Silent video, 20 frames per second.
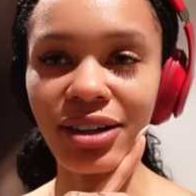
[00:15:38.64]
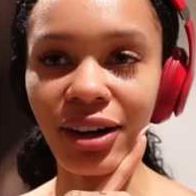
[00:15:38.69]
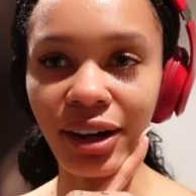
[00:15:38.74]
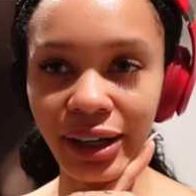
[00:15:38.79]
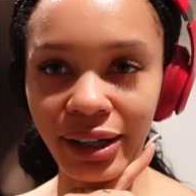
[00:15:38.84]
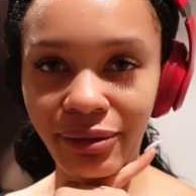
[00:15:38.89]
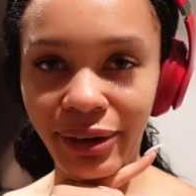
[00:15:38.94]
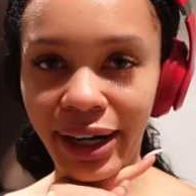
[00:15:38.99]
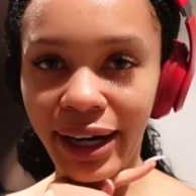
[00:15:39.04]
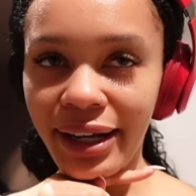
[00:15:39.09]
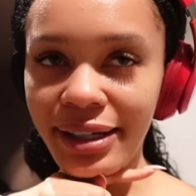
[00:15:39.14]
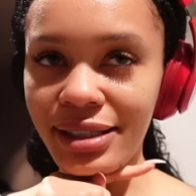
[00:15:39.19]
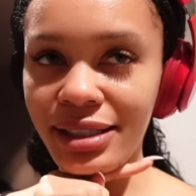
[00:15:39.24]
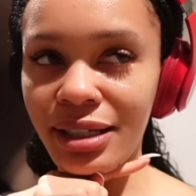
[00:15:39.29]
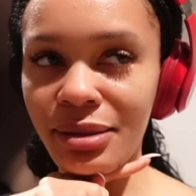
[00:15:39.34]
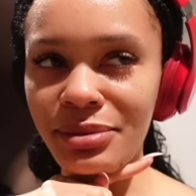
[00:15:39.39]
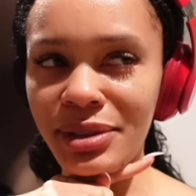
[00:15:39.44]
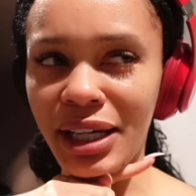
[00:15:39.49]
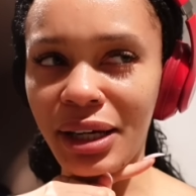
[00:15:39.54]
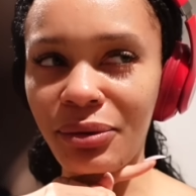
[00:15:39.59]
talking right next to
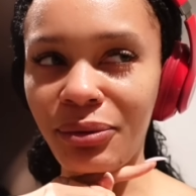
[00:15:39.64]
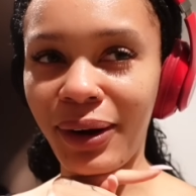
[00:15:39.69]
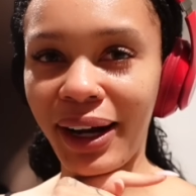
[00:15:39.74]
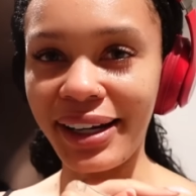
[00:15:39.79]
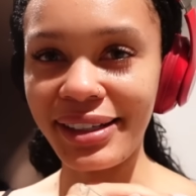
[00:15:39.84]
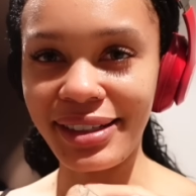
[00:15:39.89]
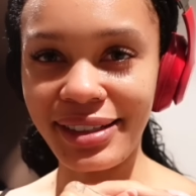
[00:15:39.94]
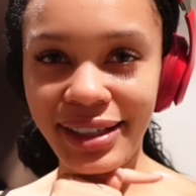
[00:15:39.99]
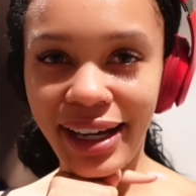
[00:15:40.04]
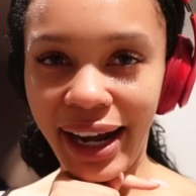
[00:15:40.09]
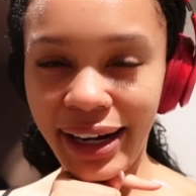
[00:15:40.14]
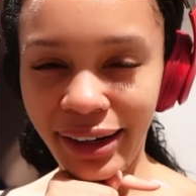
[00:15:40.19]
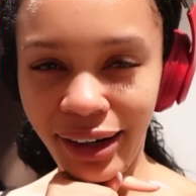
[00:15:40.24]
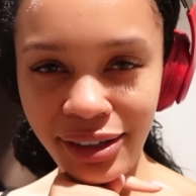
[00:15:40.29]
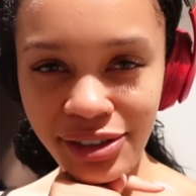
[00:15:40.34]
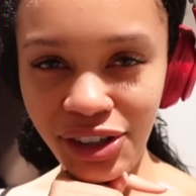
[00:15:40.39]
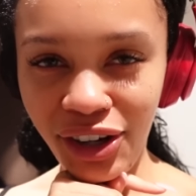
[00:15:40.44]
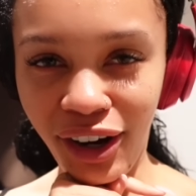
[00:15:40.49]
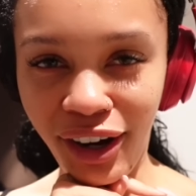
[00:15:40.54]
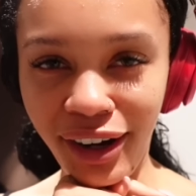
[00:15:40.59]
him saying, why does this guy
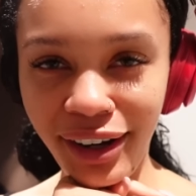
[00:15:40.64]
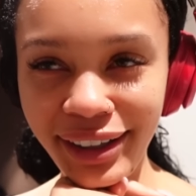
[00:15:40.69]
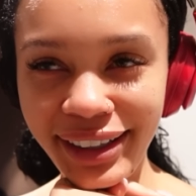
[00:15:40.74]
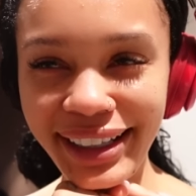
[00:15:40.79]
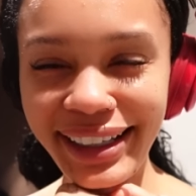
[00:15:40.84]
not talk?